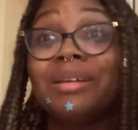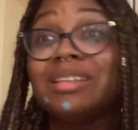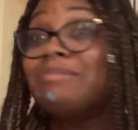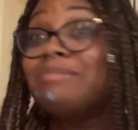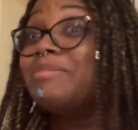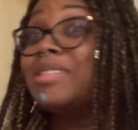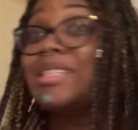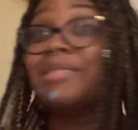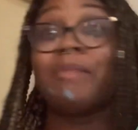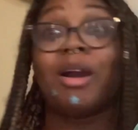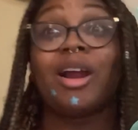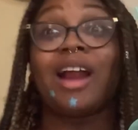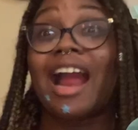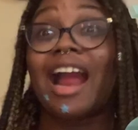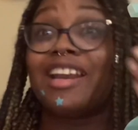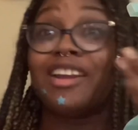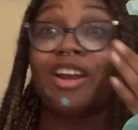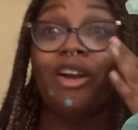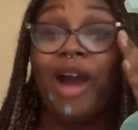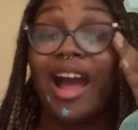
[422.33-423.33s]
smart. I
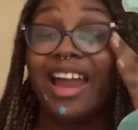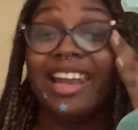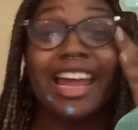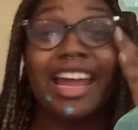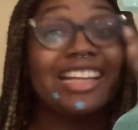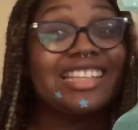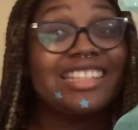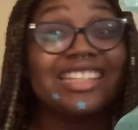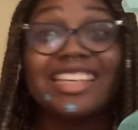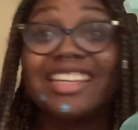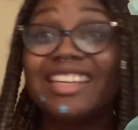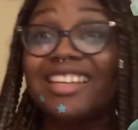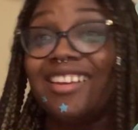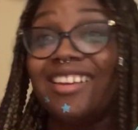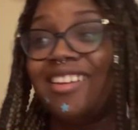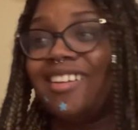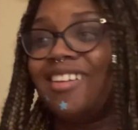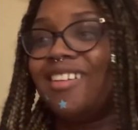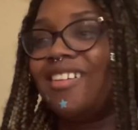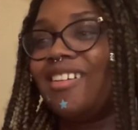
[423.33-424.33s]
know I like tea.
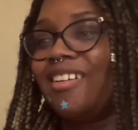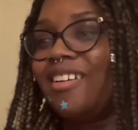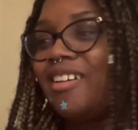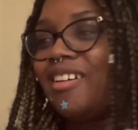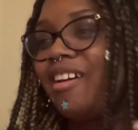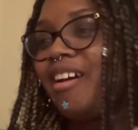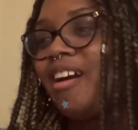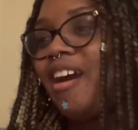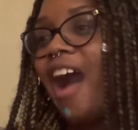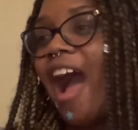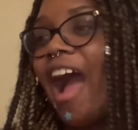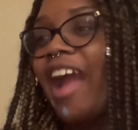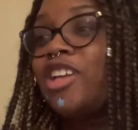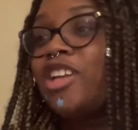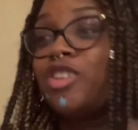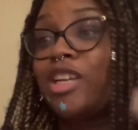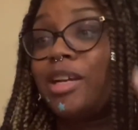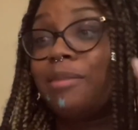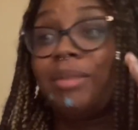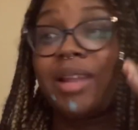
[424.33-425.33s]
I
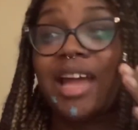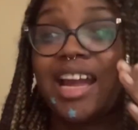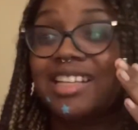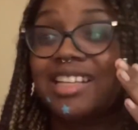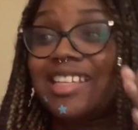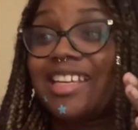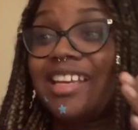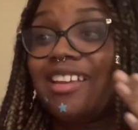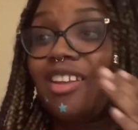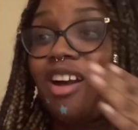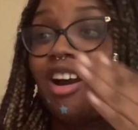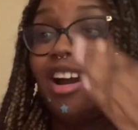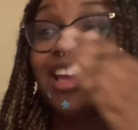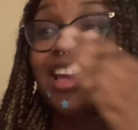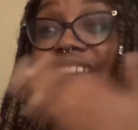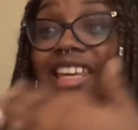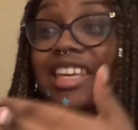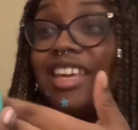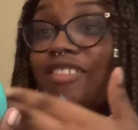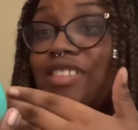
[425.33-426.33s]
drink black tea a lot.
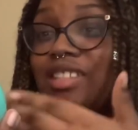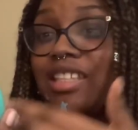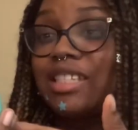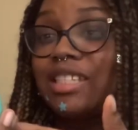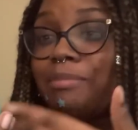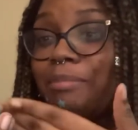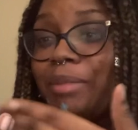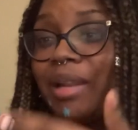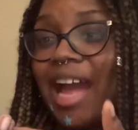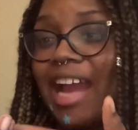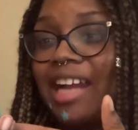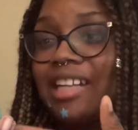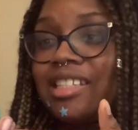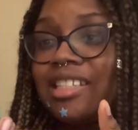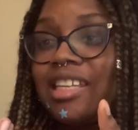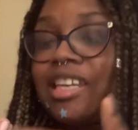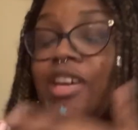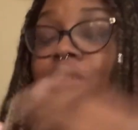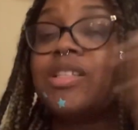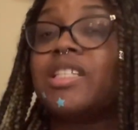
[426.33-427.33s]
It's black
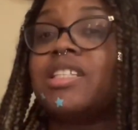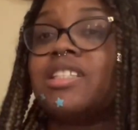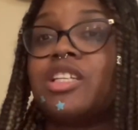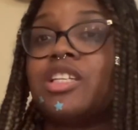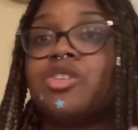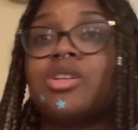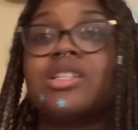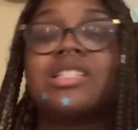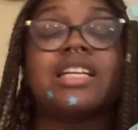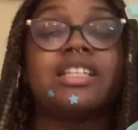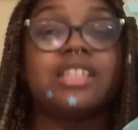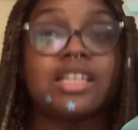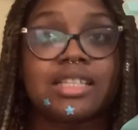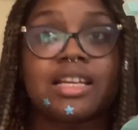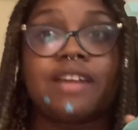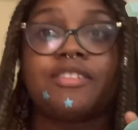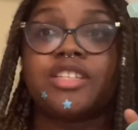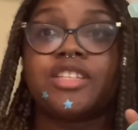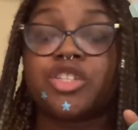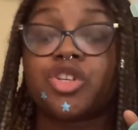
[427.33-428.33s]
tea with citrus. It does
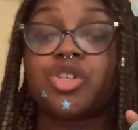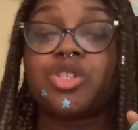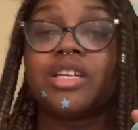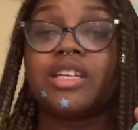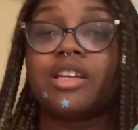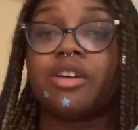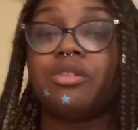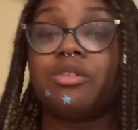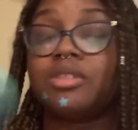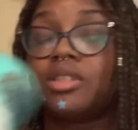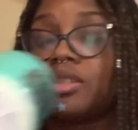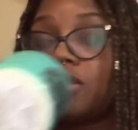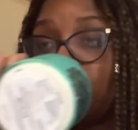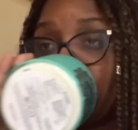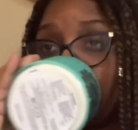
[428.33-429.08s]
have citrusy notes.